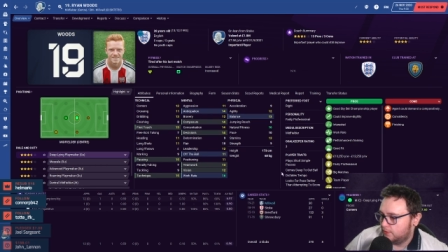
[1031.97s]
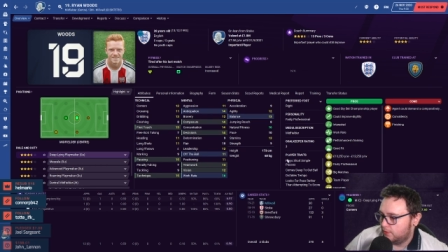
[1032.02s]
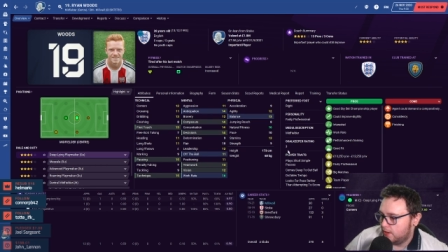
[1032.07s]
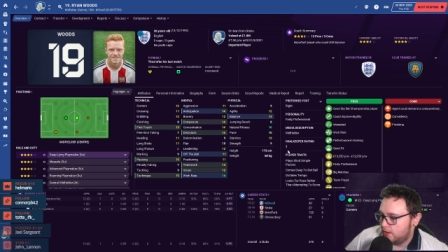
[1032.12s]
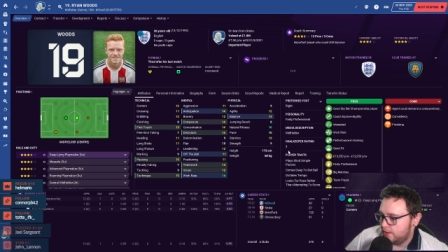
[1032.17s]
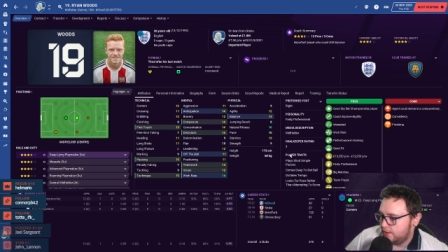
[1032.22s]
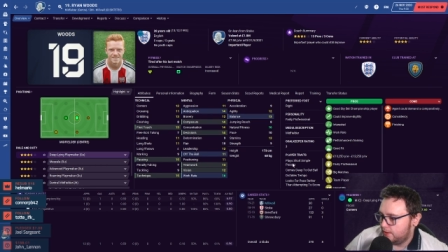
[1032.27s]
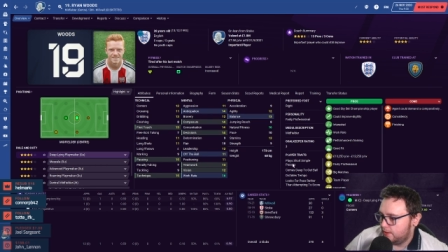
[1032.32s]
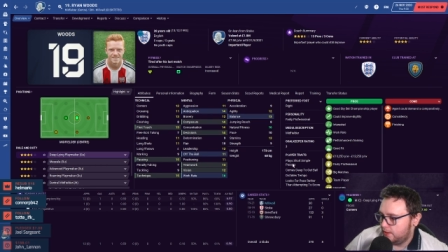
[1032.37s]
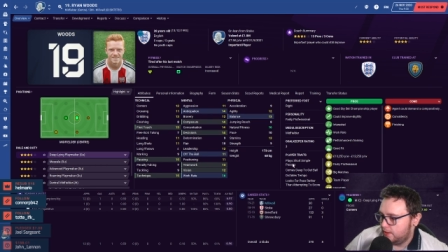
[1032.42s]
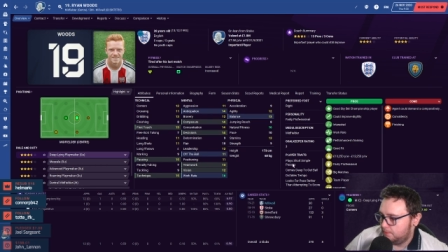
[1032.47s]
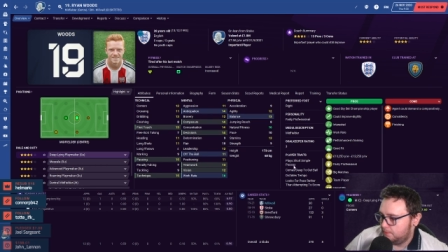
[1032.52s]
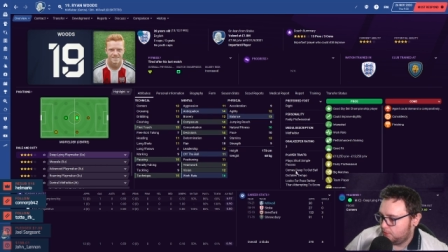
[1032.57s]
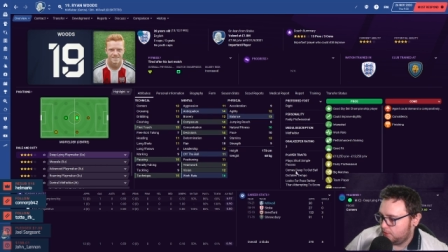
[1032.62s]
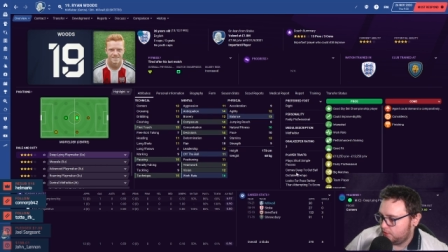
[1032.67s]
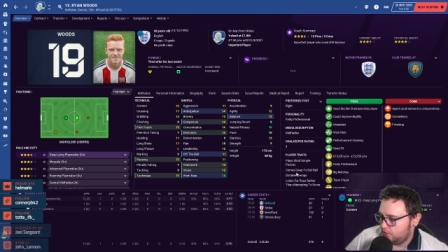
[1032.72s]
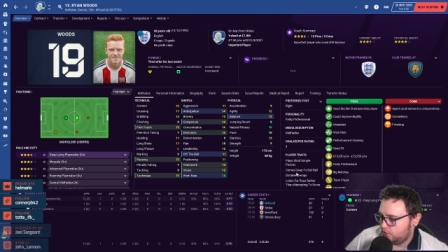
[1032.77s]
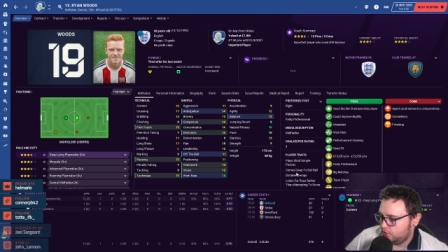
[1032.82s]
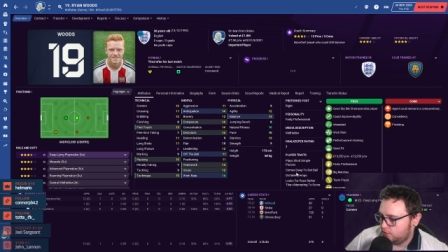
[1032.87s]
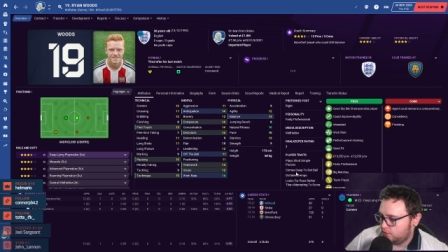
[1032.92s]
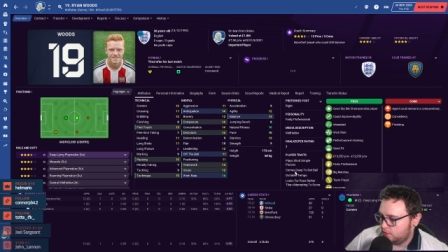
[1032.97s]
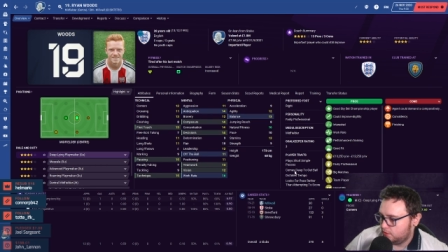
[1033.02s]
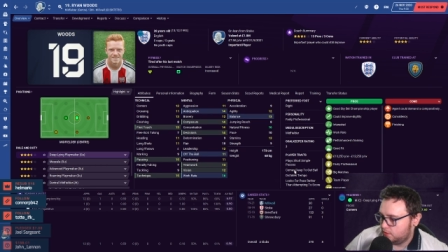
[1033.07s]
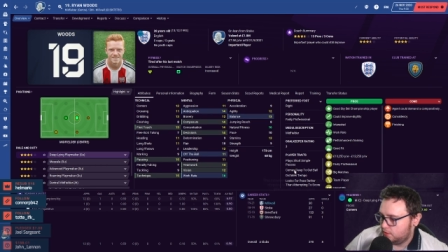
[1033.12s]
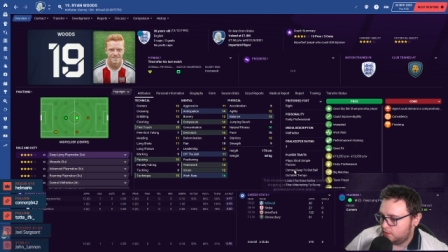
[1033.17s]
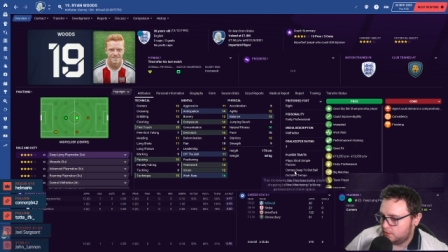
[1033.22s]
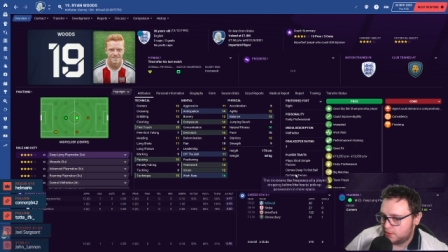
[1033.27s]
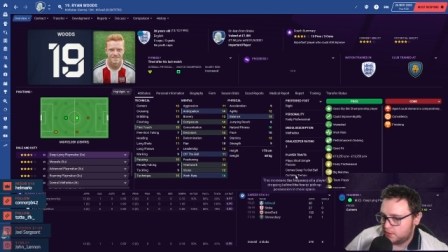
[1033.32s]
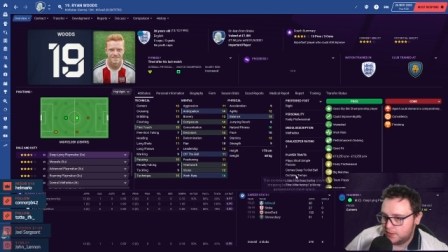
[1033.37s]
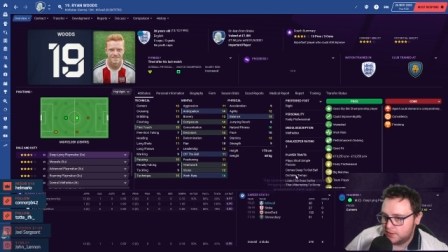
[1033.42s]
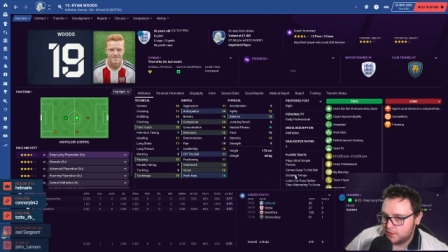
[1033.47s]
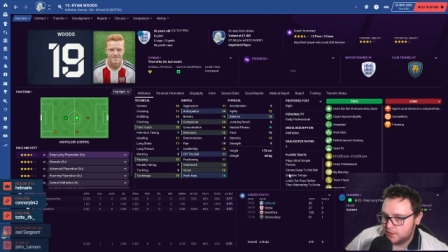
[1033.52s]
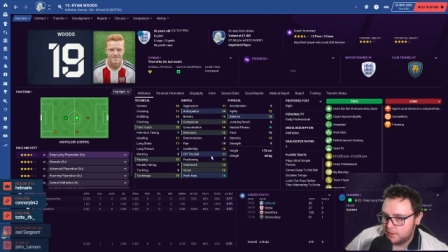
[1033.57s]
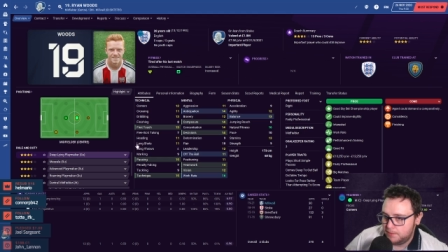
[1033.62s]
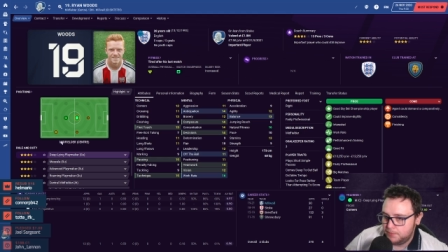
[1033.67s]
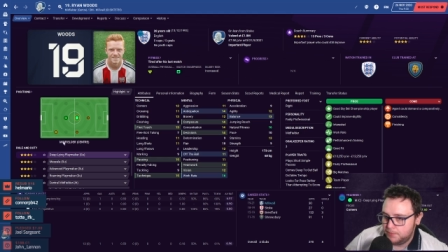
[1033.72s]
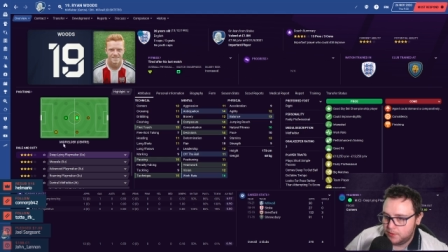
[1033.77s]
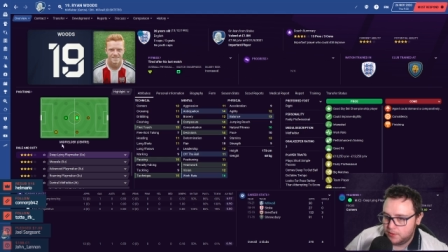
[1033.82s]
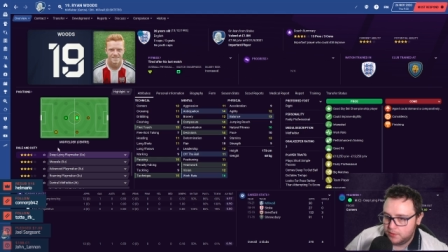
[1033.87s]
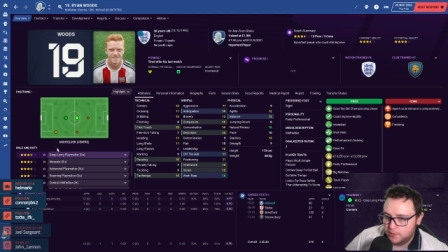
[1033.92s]
Right, uh, play short, dictates
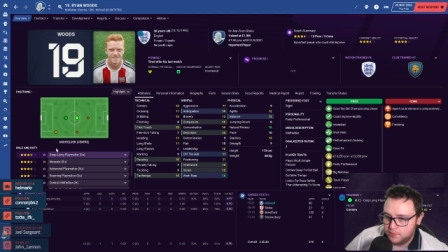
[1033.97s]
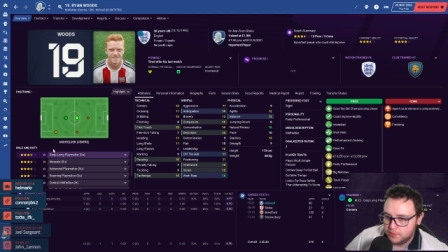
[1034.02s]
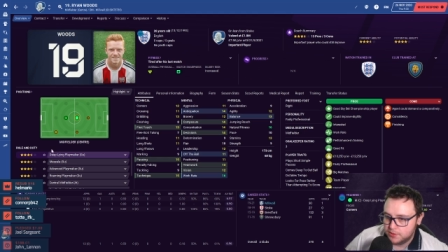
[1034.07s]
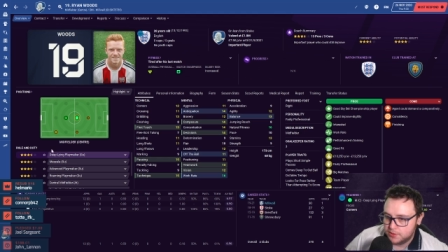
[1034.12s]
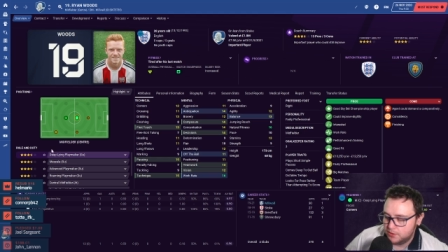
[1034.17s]
tempo.